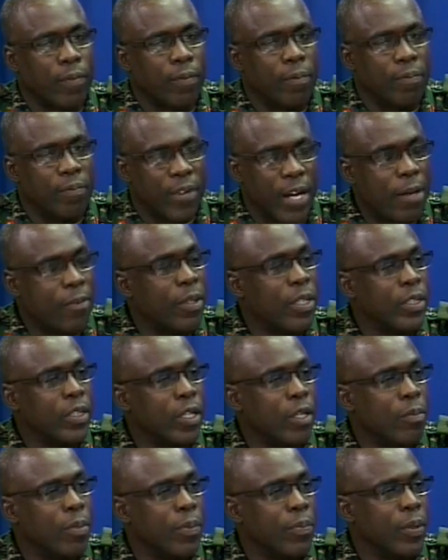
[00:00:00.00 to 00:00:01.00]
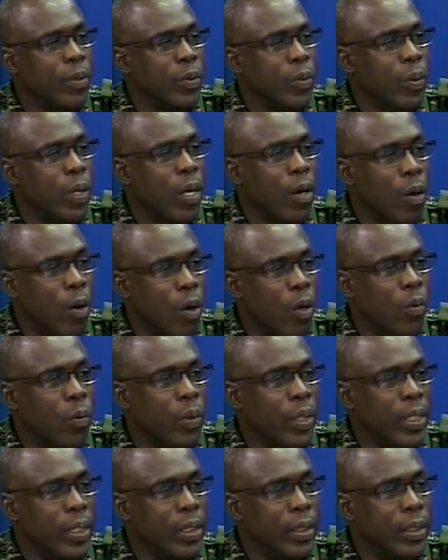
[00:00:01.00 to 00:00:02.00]
vibrant young people who are
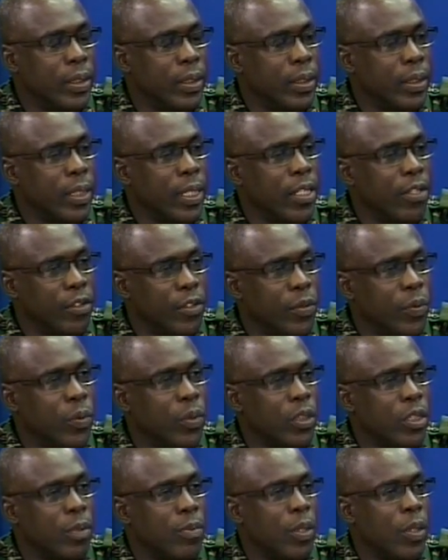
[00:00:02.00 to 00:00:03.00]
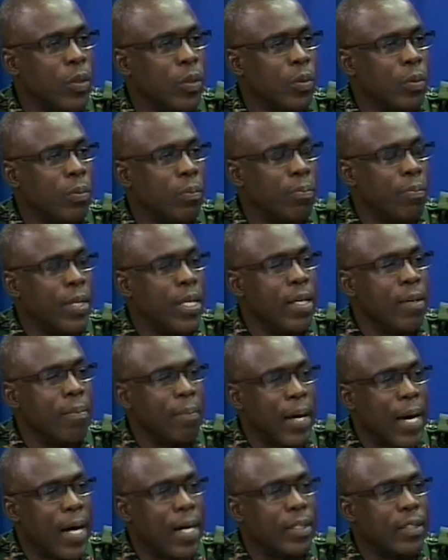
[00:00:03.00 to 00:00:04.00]
always enthused about being
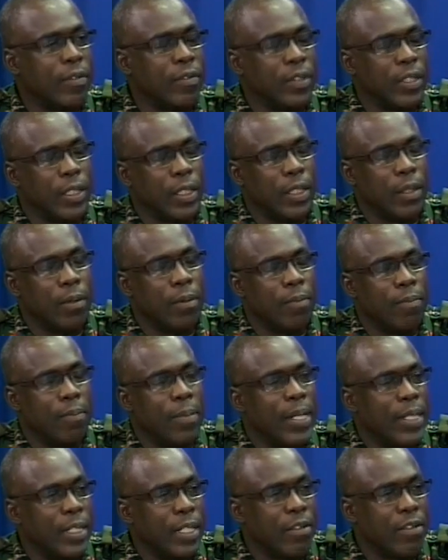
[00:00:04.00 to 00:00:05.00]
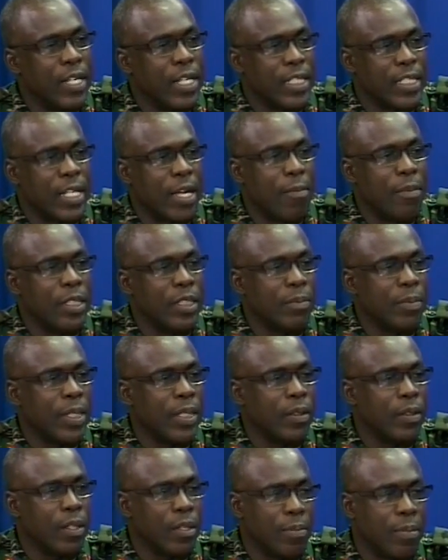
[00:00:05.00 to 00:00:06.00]
part of the military
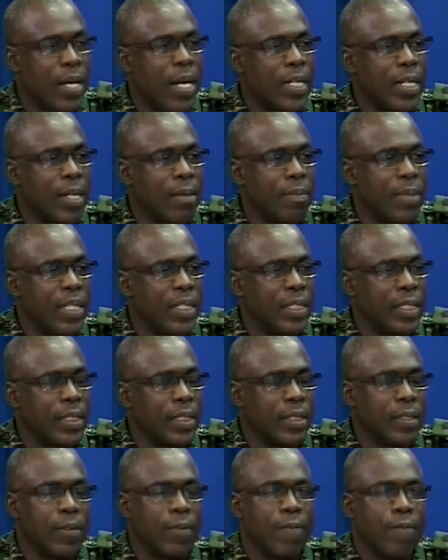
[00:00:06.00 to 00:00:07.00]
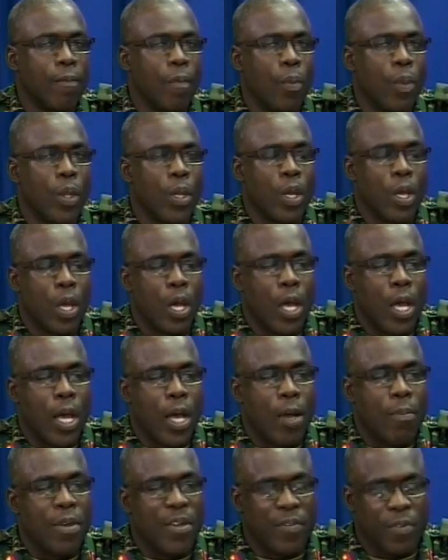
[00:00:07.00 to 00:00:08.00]
establishment on a part-time basis.
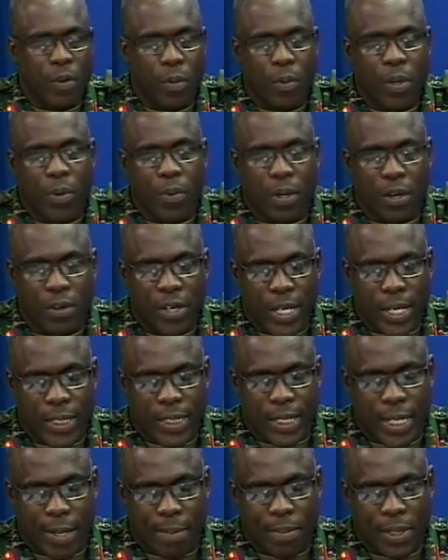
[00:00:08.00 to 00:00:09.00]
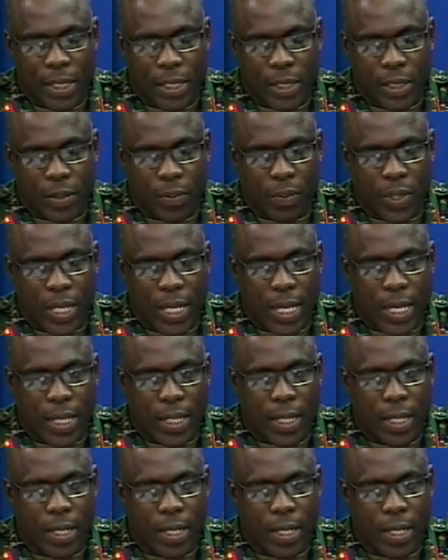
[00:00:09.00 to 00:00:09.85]
Before we were reestablished, we had,